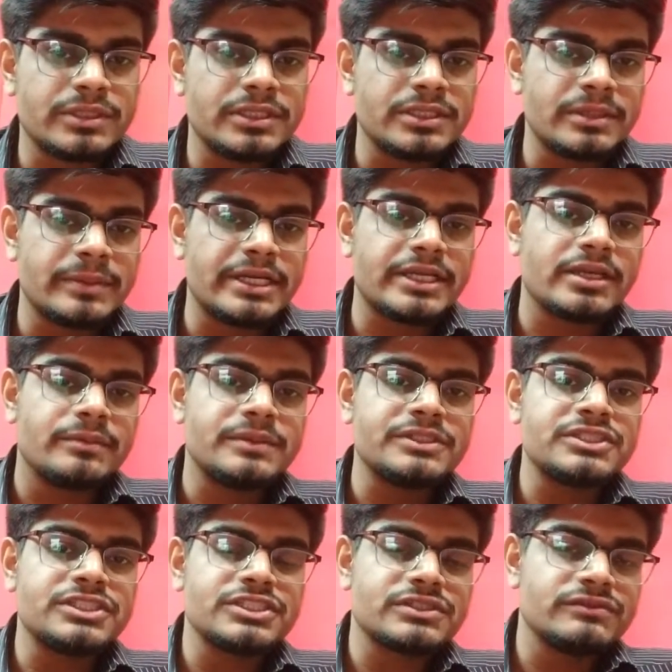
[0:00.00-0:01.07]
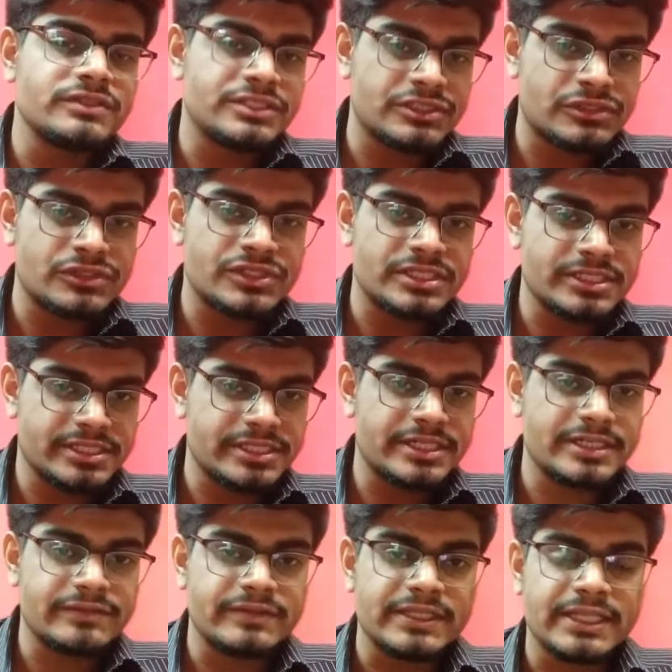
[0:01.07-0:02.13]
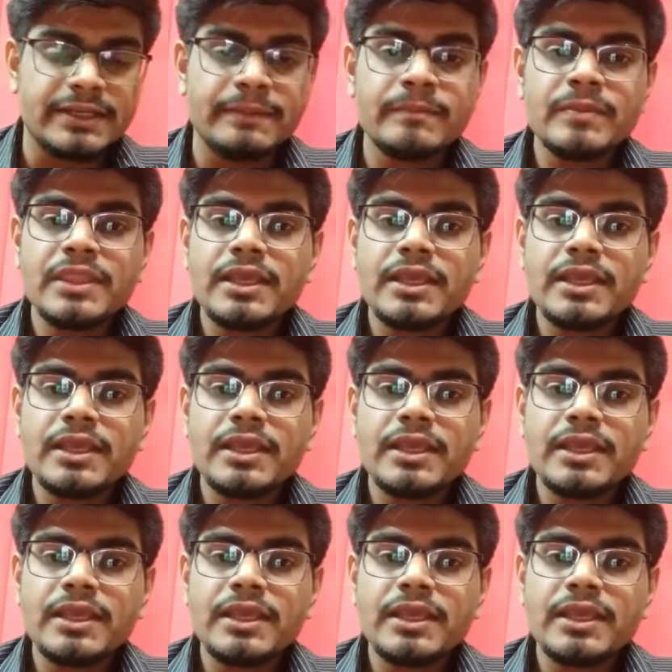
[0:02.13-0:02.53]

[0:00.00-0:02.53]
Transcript: the thematic appreciation, word association and everything,